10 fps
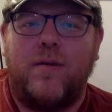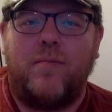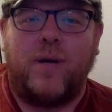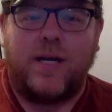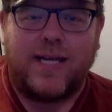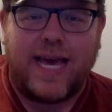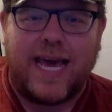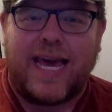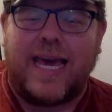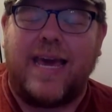because
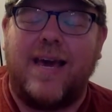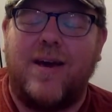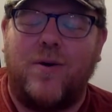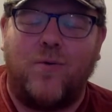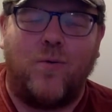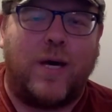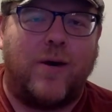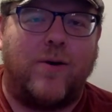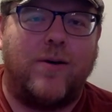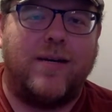he
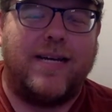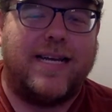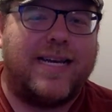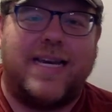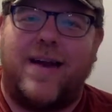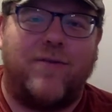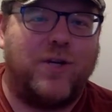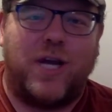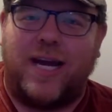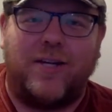will never
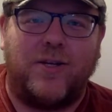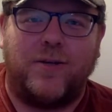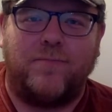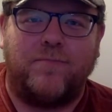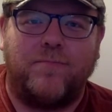change.